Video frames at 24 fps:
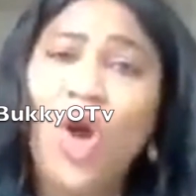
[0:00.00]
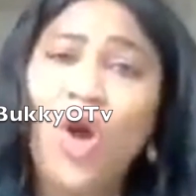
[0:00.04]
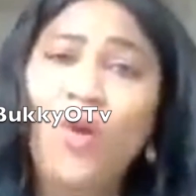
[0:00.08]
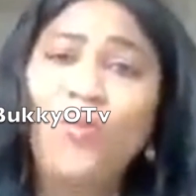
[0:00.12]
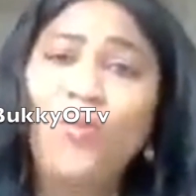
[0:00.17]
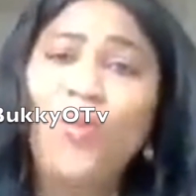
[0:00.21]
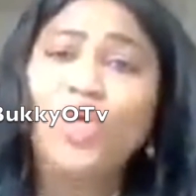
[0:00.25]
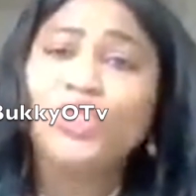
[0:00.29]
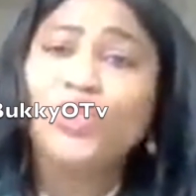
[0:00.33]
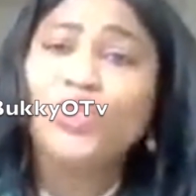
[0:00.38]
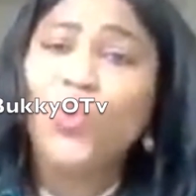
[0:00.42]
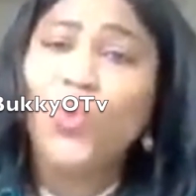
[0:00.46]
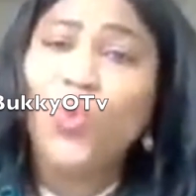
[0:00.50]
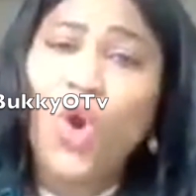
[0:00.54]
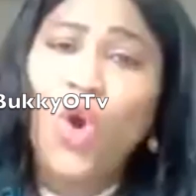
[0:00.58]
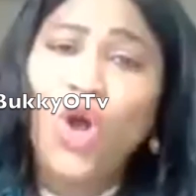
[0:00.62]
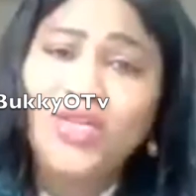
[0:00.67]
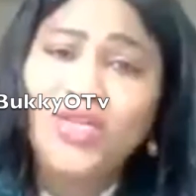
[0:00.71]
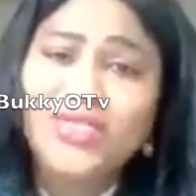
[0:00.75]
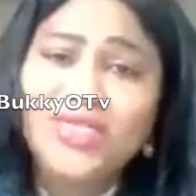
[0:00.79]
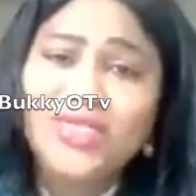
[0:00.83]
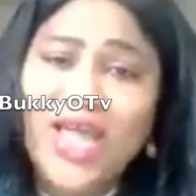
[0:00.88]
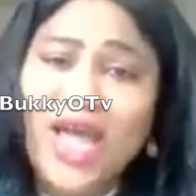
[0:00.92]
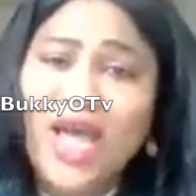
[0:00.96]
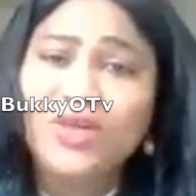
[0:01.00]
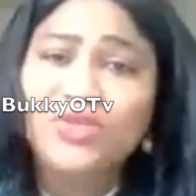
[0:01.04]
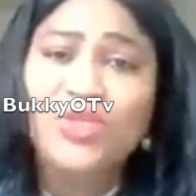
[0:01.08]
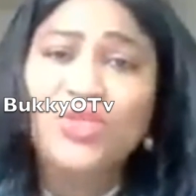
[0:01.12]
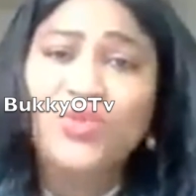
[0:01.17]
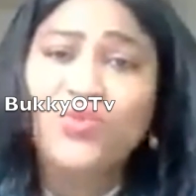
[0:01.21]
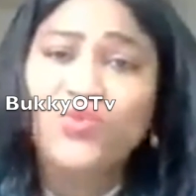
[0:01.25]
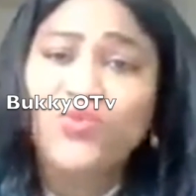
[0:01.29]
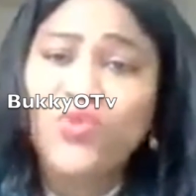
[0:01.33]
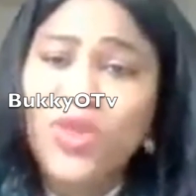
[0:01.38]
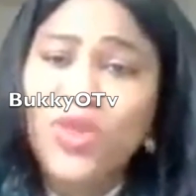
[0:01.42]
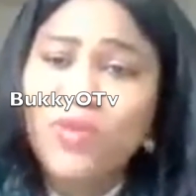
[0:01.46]
That's almost
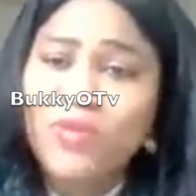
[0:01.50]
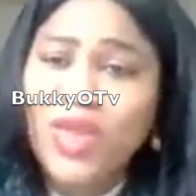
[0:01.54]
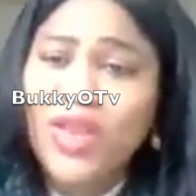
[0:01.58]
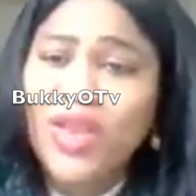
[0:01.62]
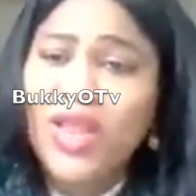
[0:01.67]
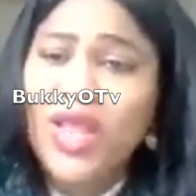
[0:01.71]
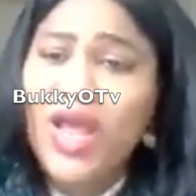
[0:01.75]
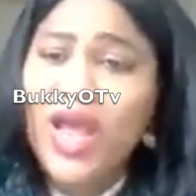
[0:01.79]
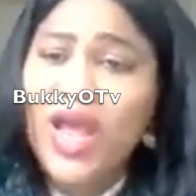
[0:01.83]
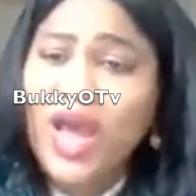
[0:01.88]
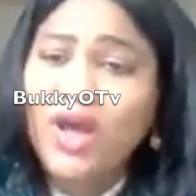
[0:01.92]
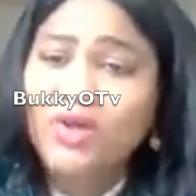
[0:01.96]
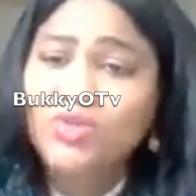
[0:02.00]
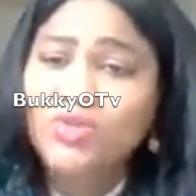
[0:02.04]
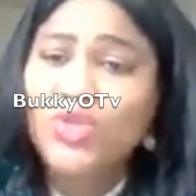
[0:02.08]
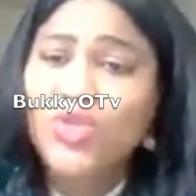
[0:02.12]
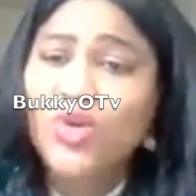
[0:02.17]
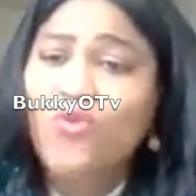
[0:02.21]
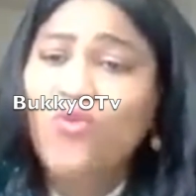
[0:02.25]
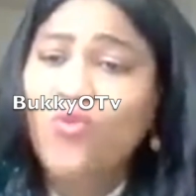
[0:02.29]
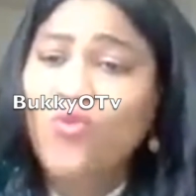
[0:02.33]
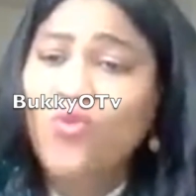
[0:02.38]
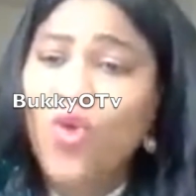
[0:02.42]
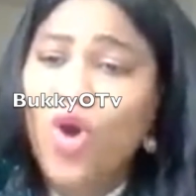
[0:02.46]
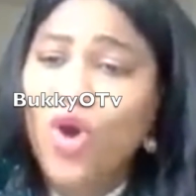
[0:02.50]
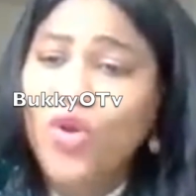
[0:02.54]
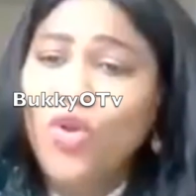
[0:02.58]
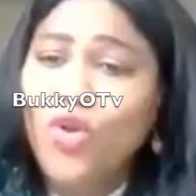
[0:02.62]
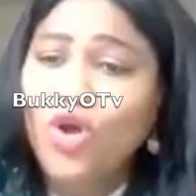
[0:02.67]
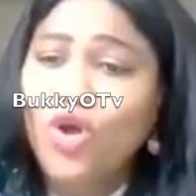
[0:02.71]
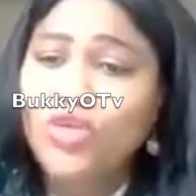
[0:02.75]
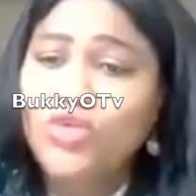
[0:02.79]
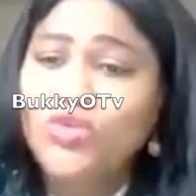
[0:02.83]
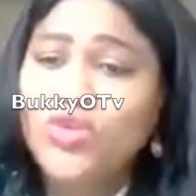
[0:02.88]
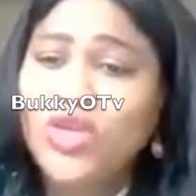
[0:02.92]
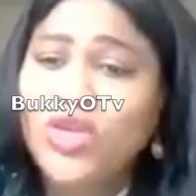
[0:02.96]
1,000 women out of
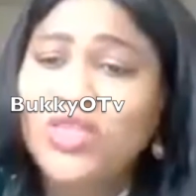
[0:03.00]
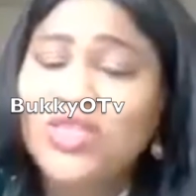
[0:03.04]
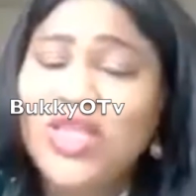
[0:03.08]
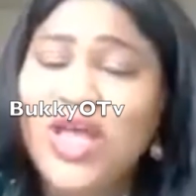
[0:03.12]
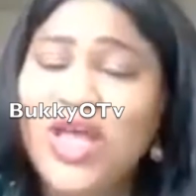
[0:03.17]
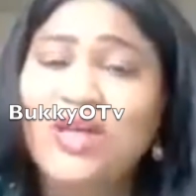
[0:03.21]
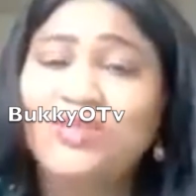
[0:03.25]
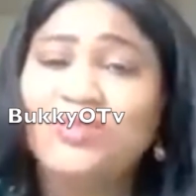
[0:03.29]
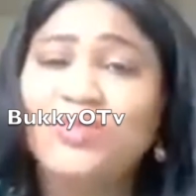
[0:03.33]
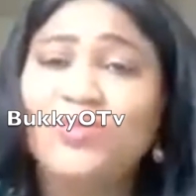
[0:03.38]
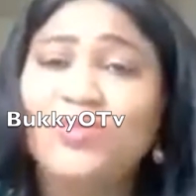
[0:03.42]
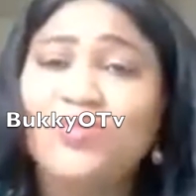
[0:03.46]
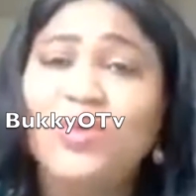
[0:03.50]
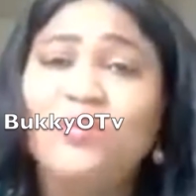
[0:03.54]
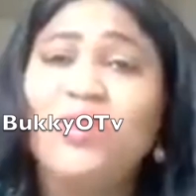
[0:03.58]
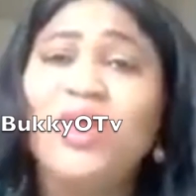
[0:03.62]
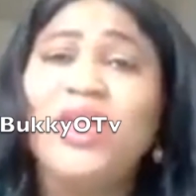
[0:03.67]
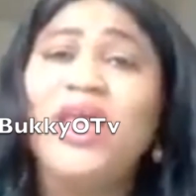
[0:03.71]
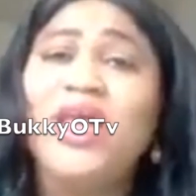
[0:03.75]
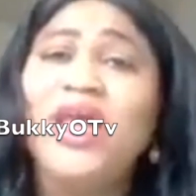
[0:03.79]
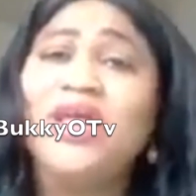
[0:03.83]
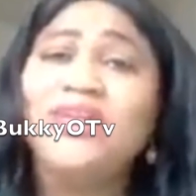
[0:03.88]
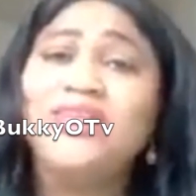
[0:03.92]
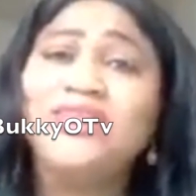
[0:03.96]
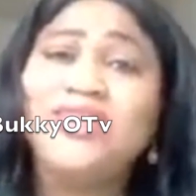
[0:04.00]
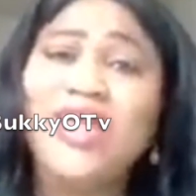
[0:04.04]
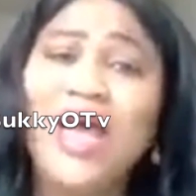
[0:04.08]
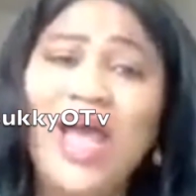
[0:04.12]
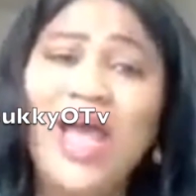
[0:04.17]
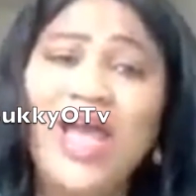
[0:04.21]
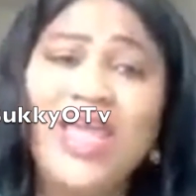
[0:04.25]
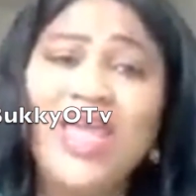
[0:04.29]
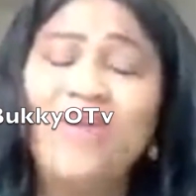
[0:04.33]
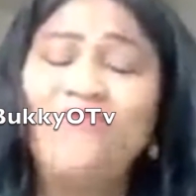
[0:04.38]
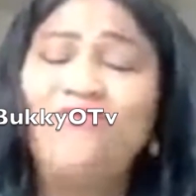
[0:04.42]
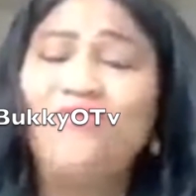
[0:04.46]
100,000 women
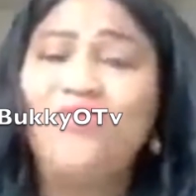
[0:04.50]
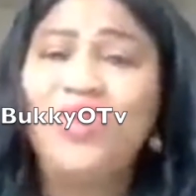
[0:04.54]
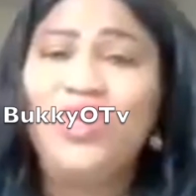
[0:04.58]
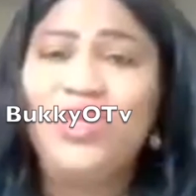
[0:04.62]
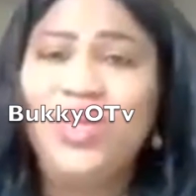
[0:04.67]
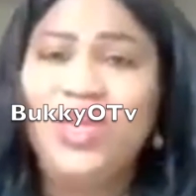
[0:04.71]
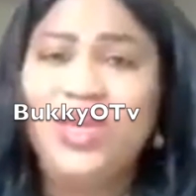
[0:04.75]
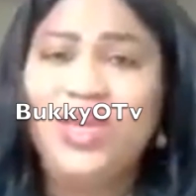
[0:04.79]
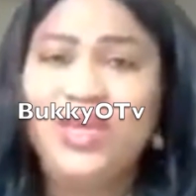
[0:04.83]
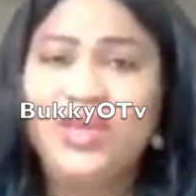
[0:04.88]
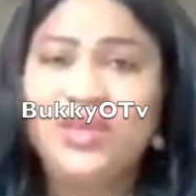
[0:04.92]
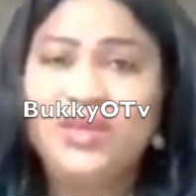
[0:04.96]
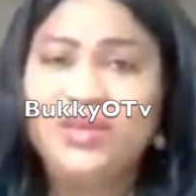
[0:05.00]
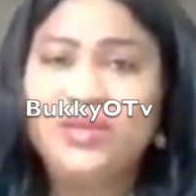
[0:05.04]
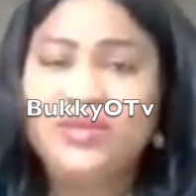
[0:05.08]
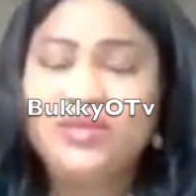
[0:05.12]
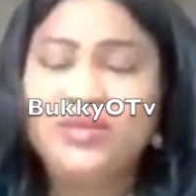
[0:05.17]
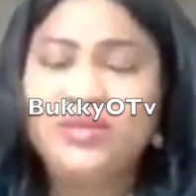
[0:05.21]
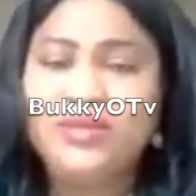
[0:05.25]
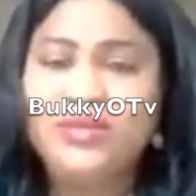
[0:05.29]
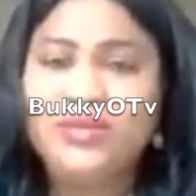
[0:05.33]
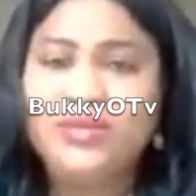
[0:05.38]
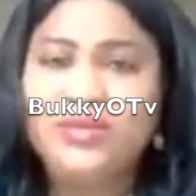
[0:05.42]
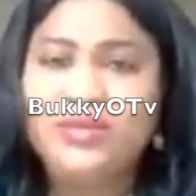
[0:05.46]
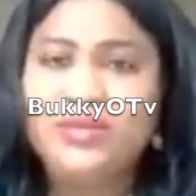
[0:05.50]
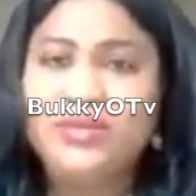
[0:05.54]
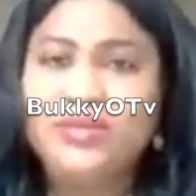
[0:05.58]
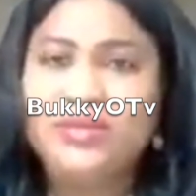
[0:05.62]
die every year.